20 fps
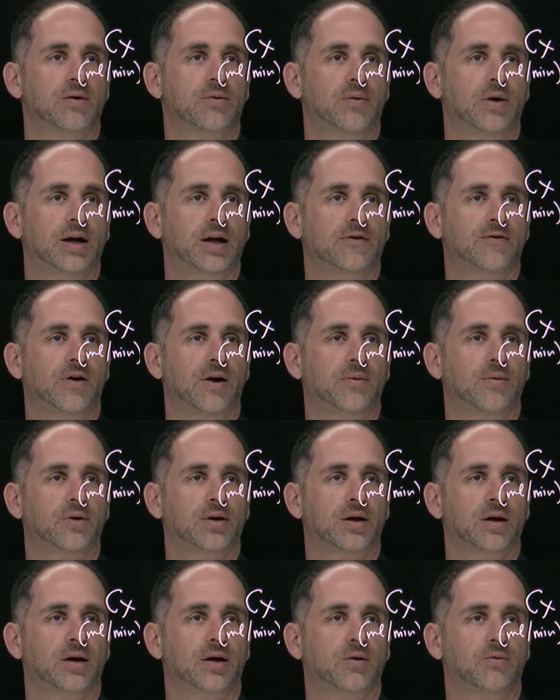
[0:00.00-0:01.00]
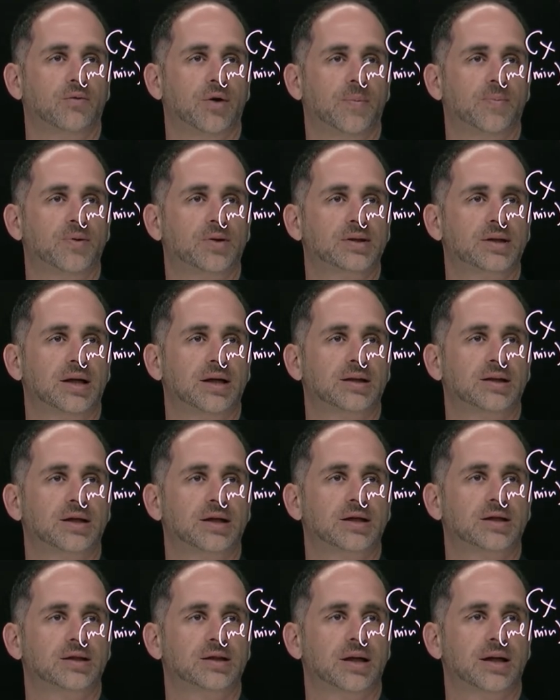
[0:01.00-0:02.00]
right, if I were to represent
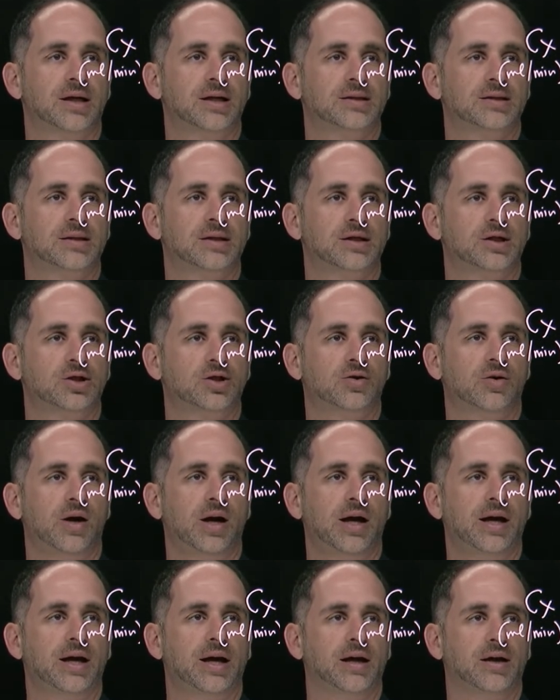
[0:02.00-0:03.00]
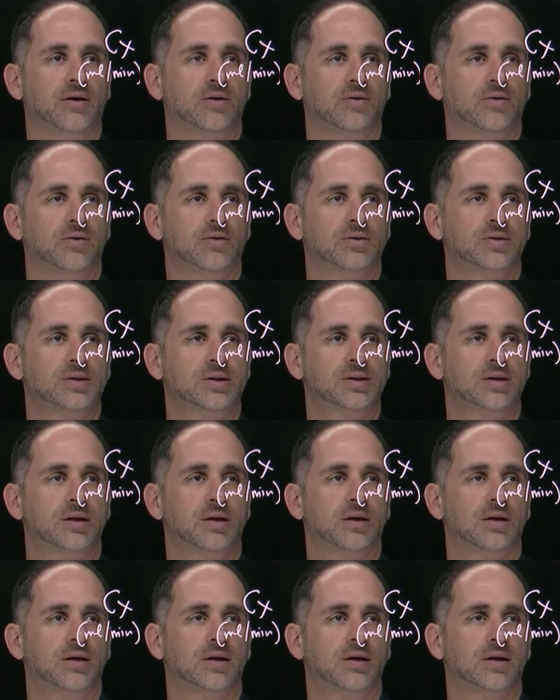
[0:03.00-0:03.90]
this as these triangles,